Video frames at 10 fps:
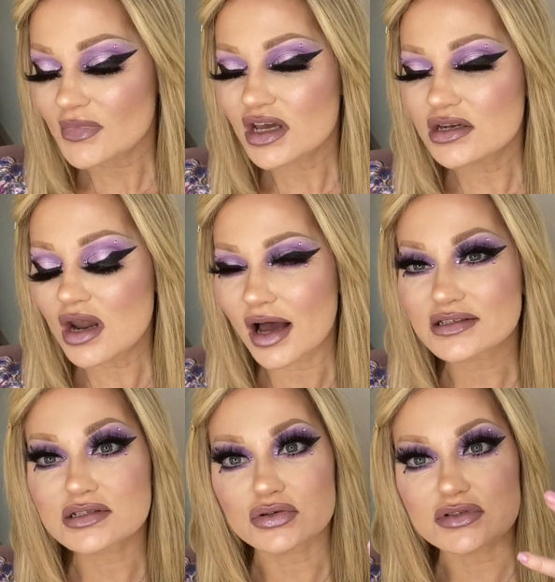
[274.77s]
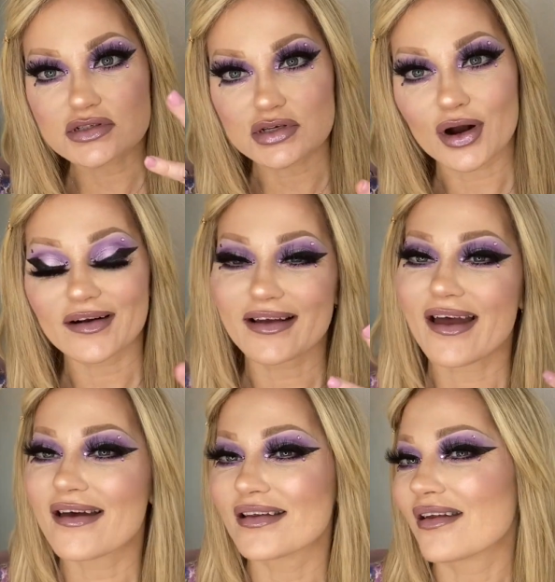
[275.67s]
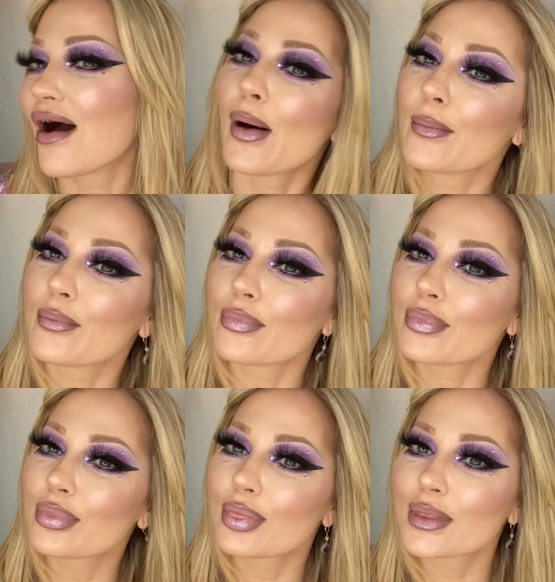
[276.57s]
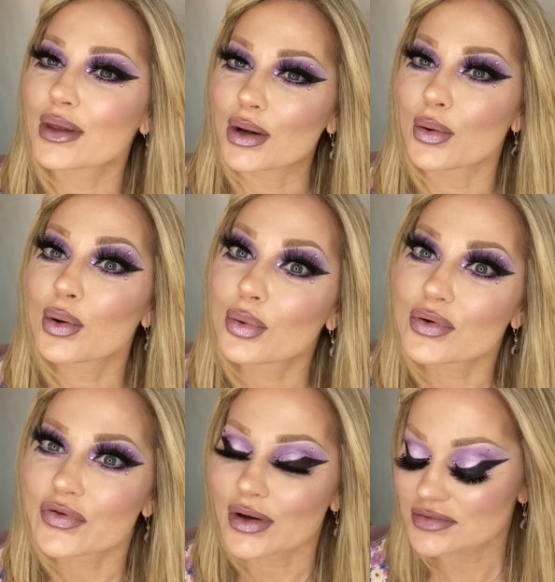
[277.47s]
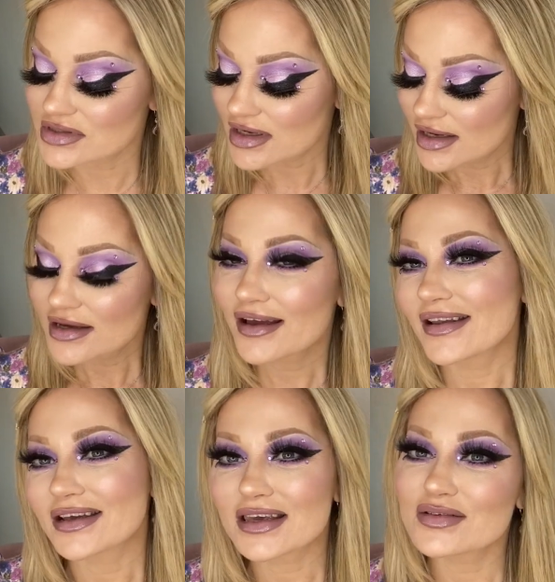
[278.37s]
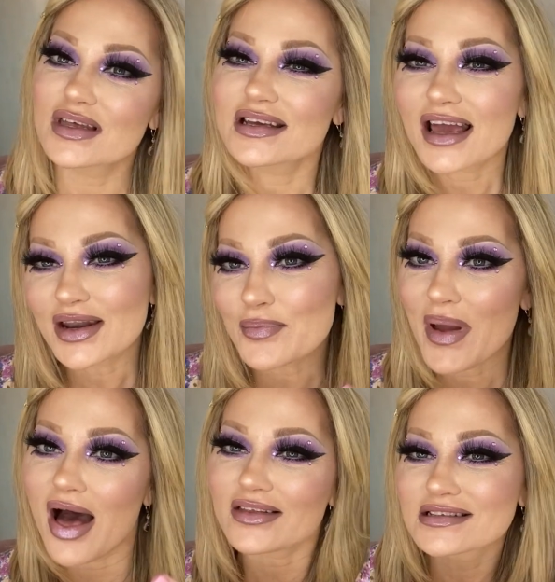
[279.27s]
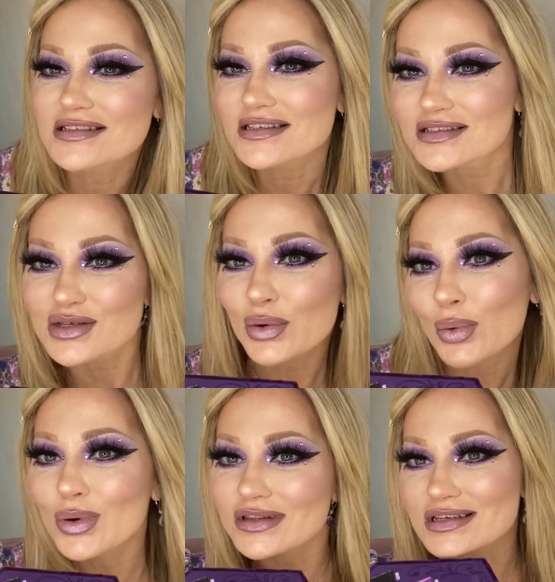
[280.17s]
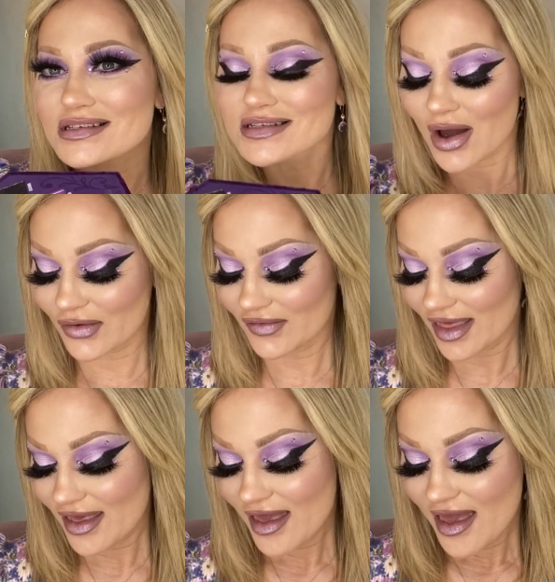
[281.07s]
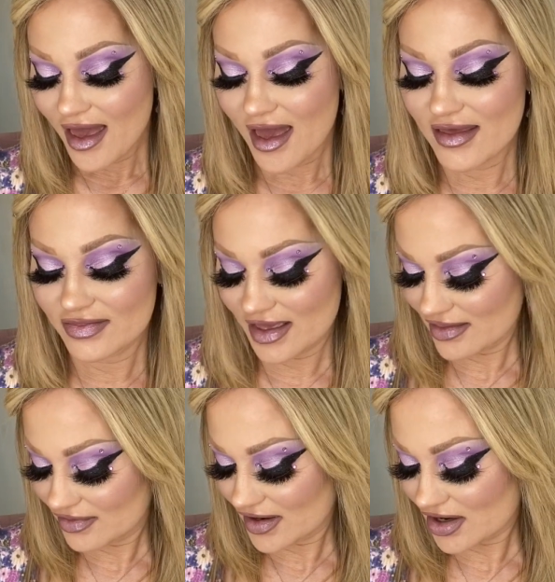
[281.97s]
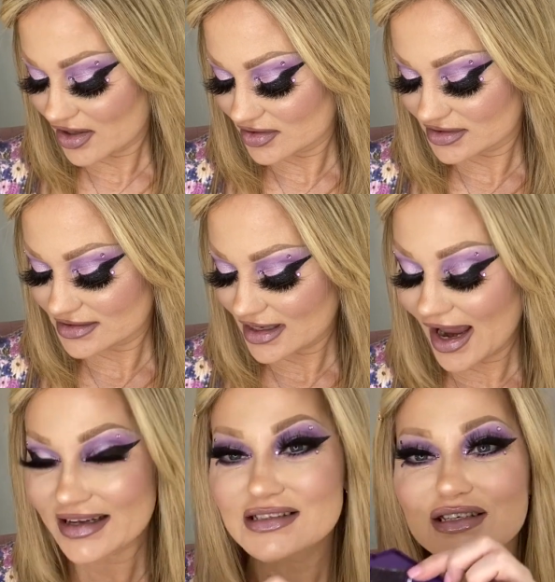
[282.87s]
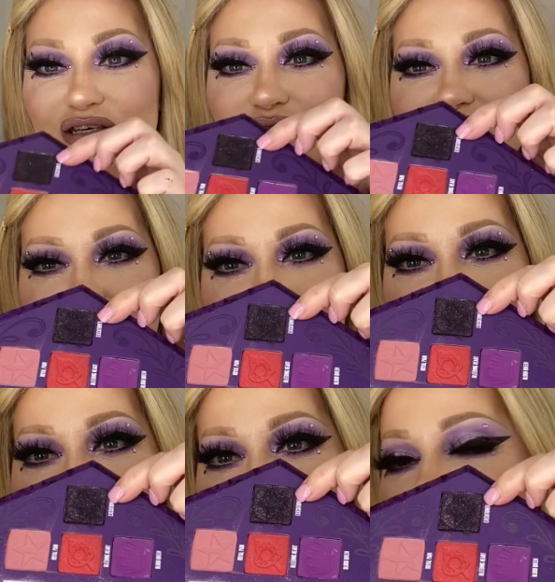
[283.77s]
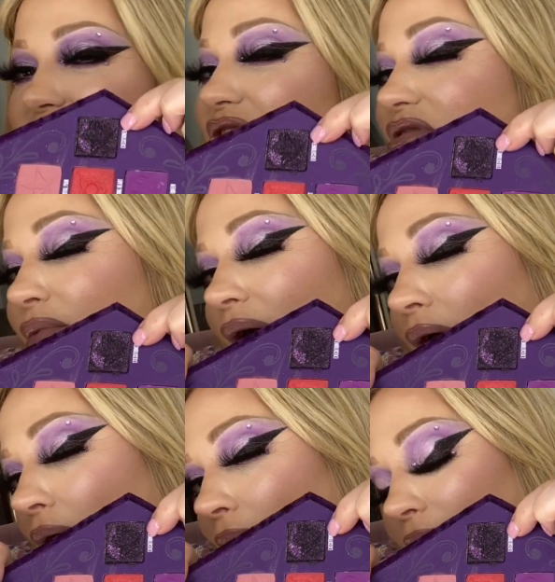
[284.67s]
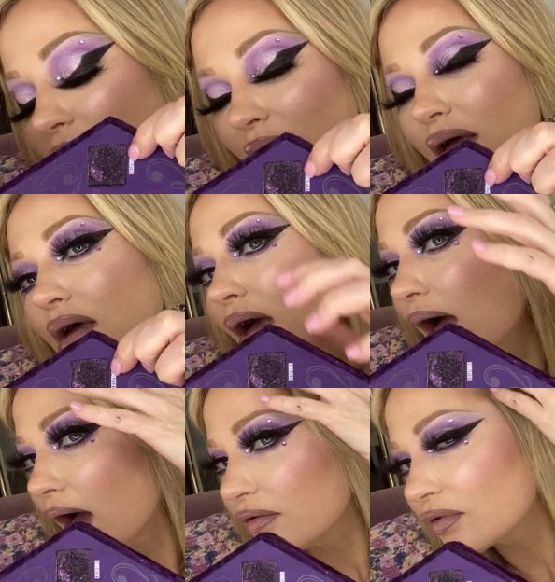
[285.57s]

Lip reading: not so stark and cool toned. It kind of balances the coolness out. And then there's Executioner, which is what I have